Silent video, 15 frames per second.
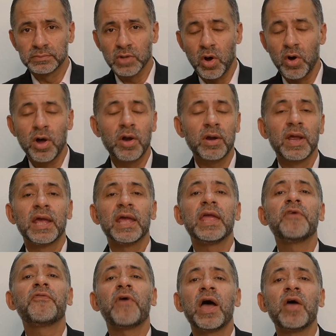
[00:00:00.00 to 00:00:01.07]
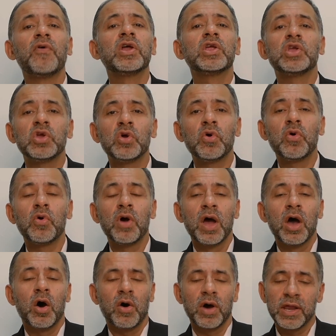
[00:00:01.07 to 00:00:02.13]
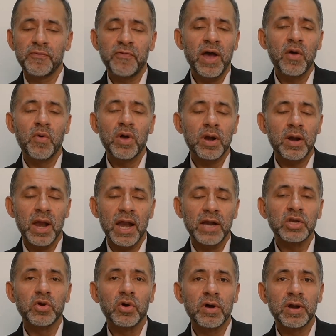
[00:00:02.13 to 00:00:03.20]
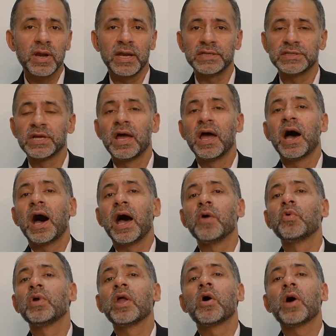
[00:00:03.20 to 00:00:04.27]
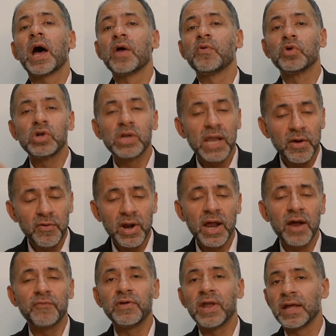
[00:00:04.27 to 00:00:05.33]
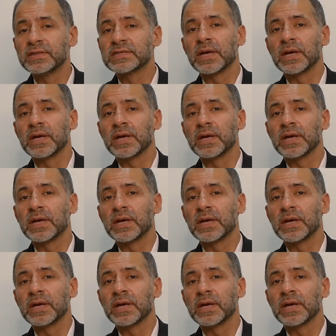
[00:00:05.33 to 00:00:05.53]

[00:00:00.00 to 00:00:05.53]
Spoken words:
Or if I were you, or if I were at your age, I would never have done